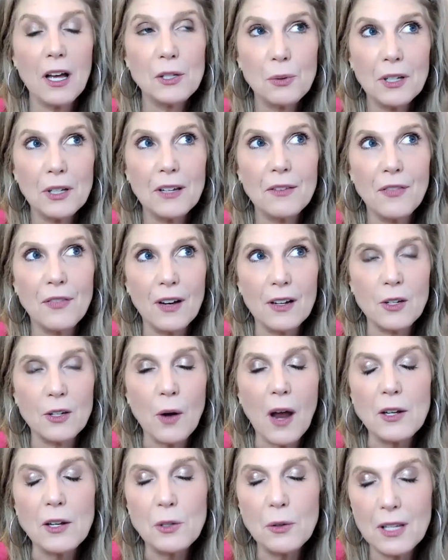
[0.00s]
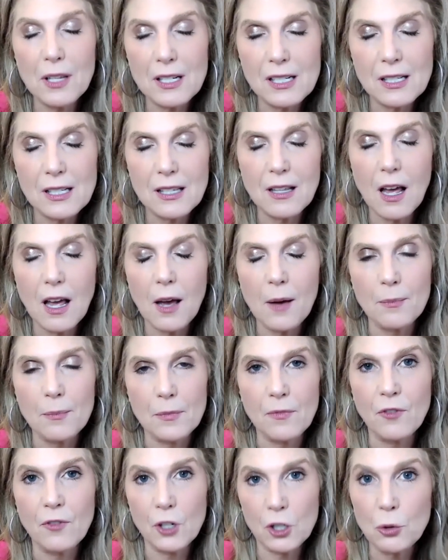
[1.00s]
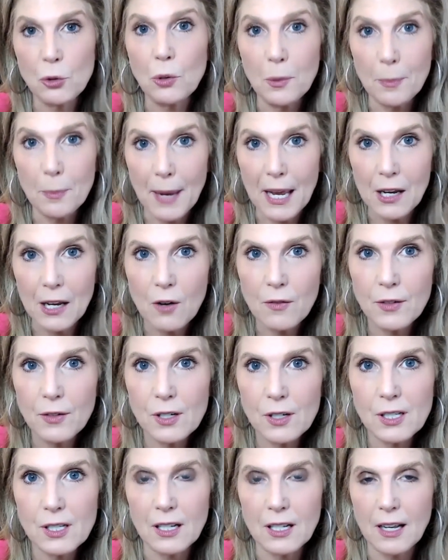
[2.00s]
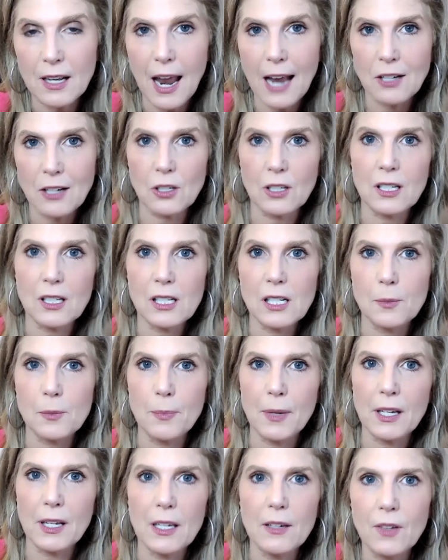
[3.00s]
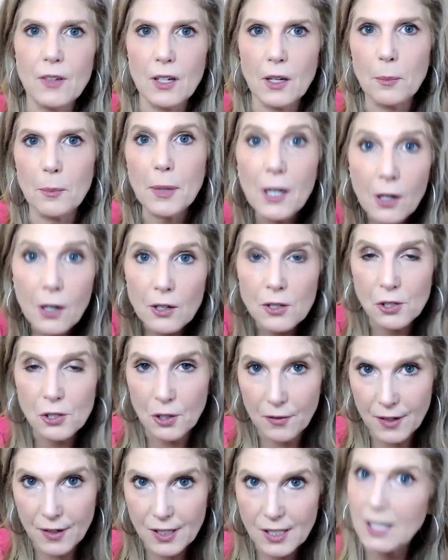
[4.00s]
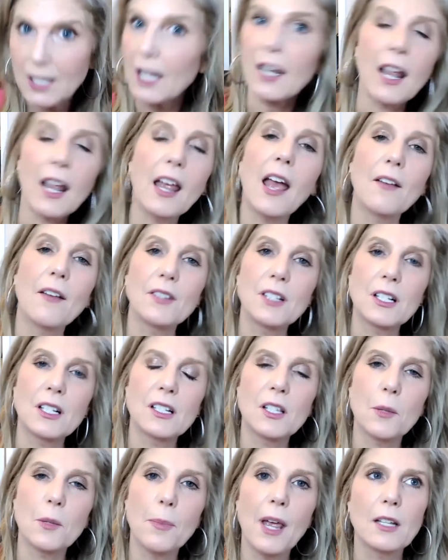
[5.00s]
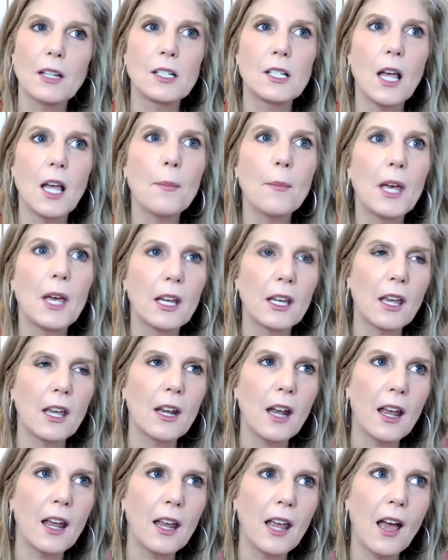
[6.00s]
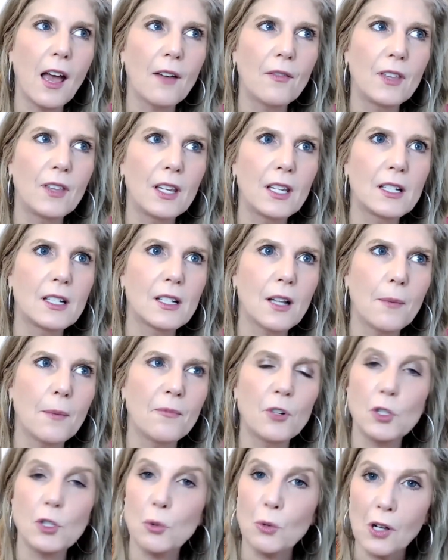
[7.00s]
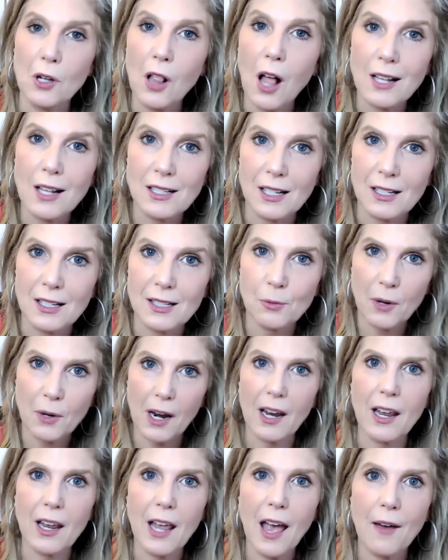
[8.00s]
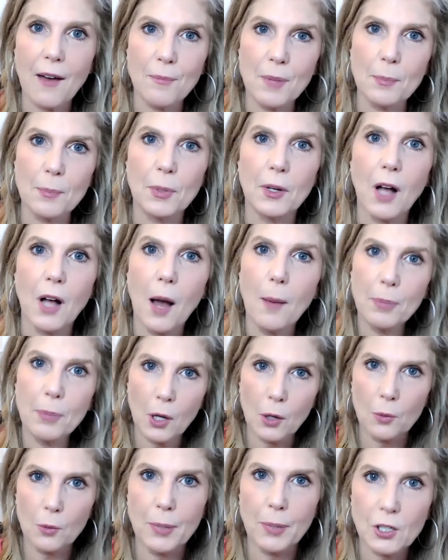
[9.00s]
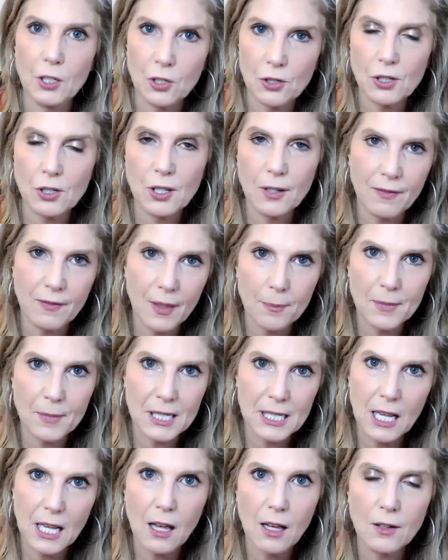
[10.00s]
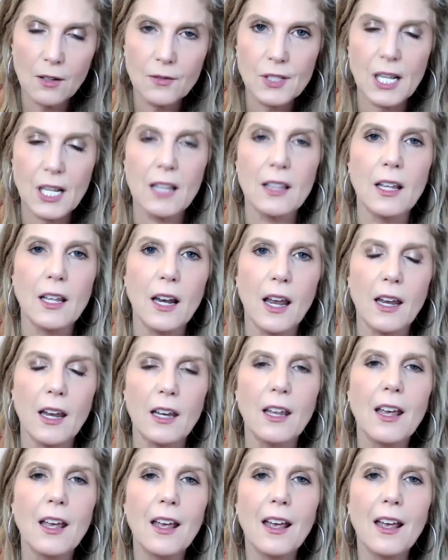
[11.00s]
really fun. I do these virtual makeovers, and actually this has been even a bigger service that I have since the pandemic. And I have these virtual closets where I have people upload pictures of themselves, and then I